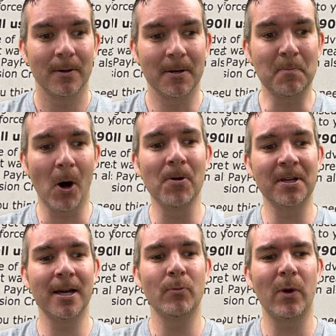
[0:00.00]
In bold
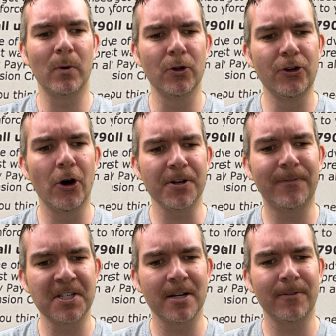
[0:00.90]
again, we will not
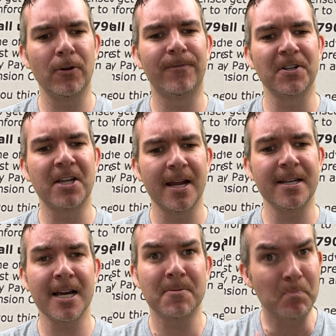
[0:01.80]
visit you for 10
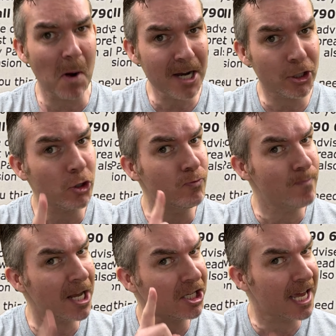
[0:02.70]
days, but you
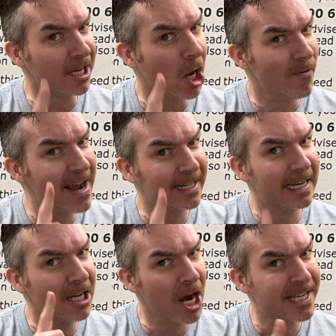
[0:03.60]
must get
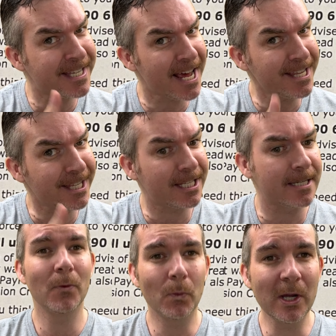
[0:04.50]
correctly
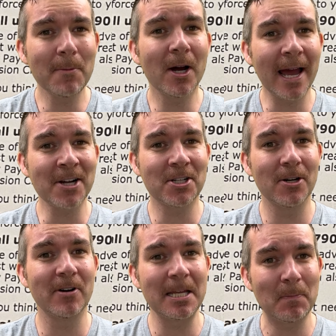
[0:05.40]
licensed. We might actually
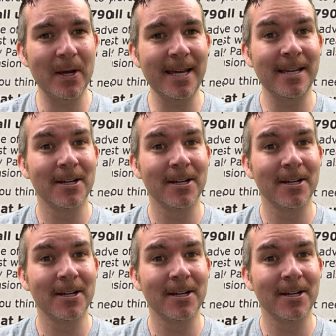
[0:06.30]
already be